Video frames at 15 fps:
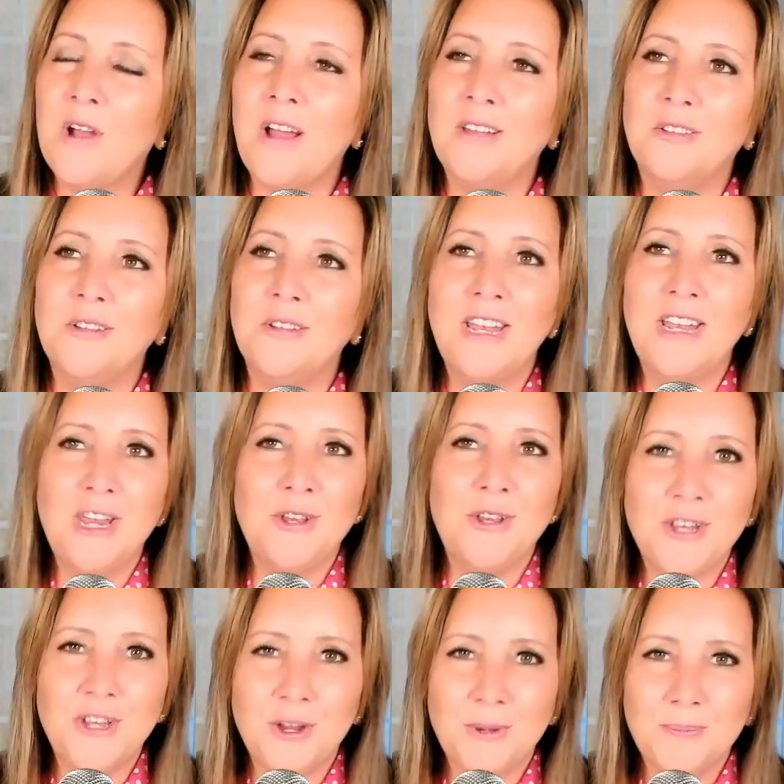God's leading you
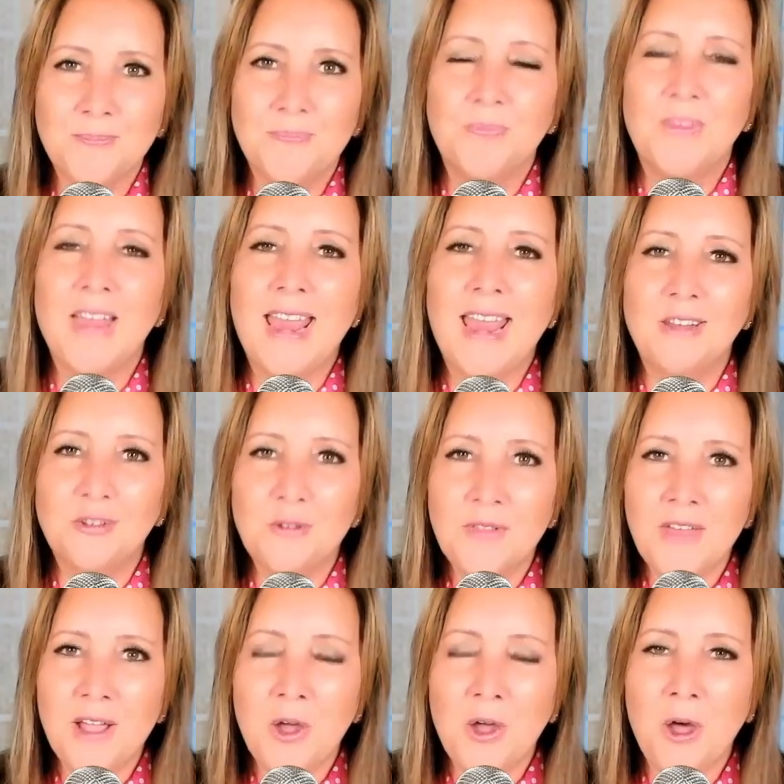to do,
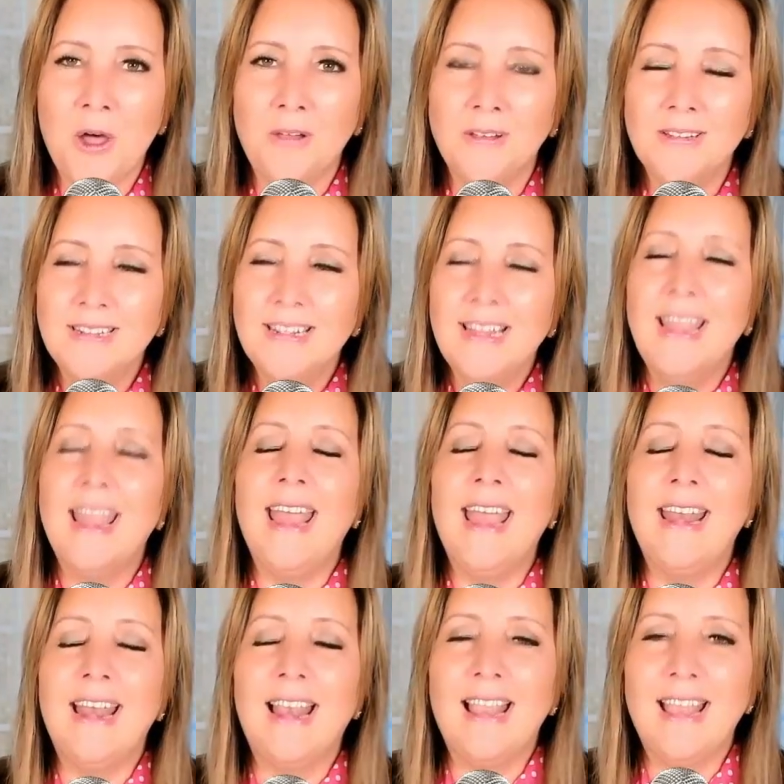answer that call
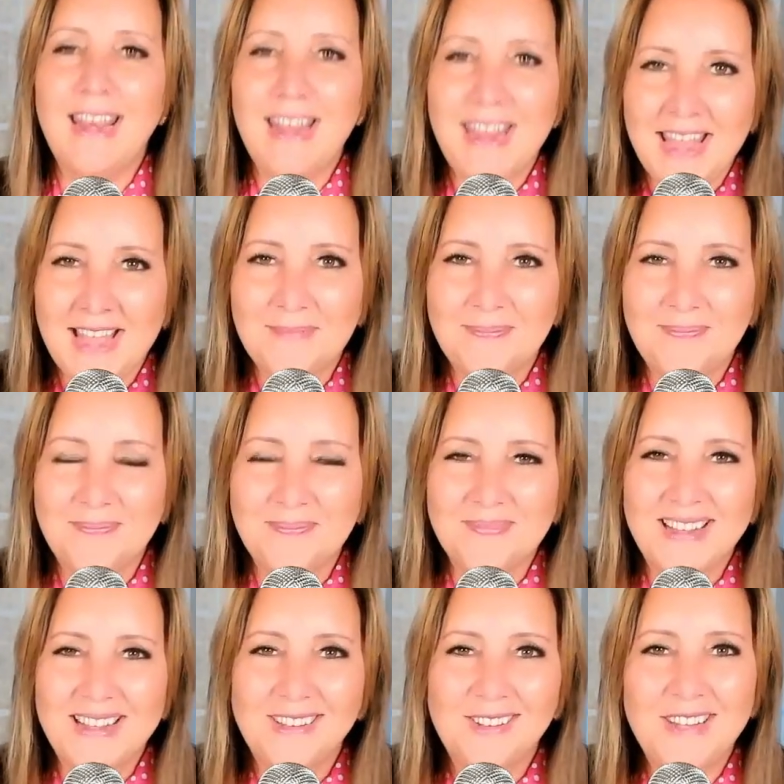and lady up.
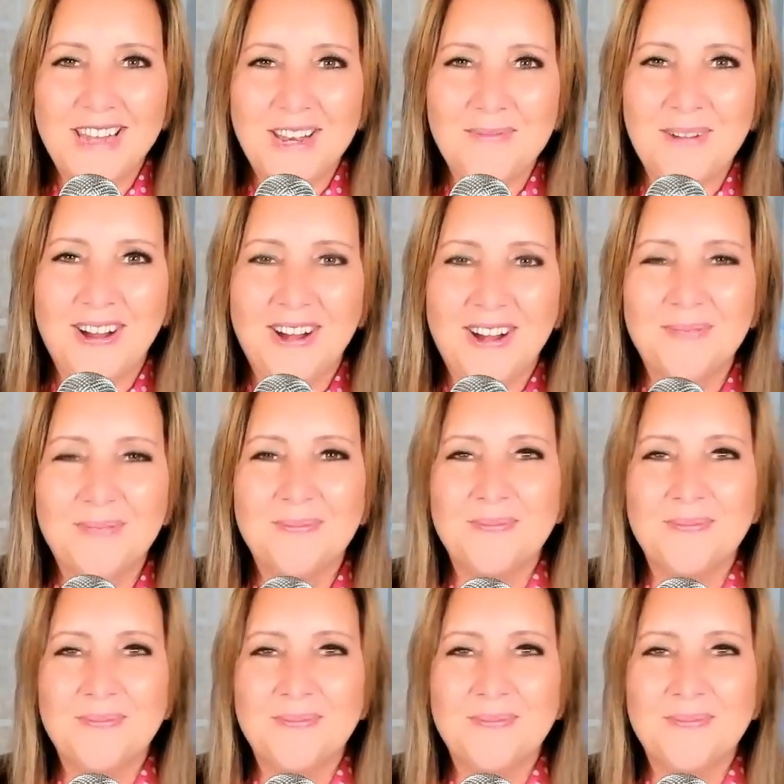See you tomorrow.